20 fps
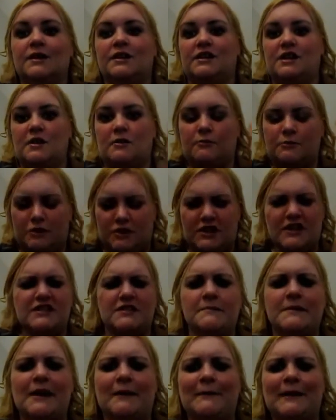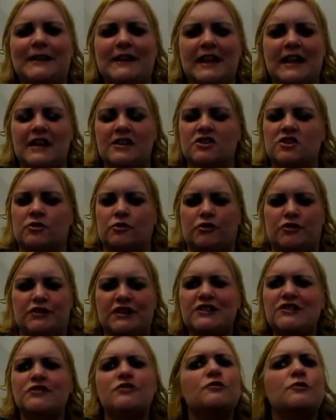You know, you need to be on medication, or you
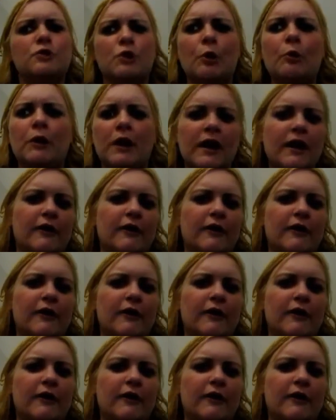need to do yoga,